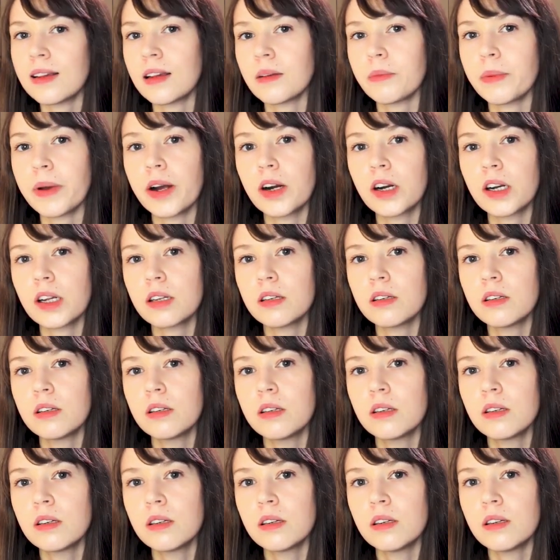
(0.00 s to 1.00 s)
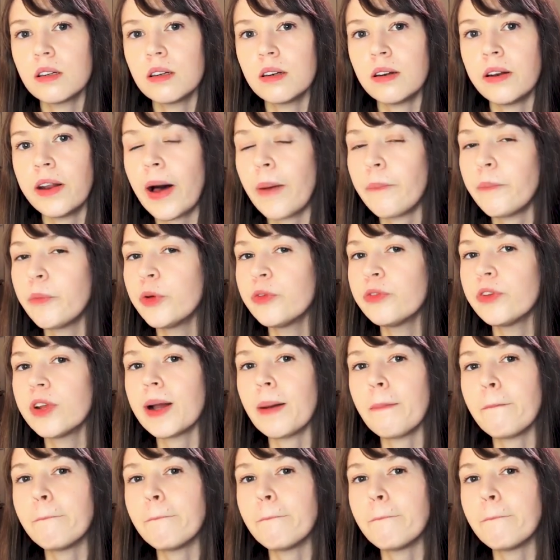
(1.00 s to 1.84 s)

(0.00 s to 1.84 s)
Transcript: about it. Not moving a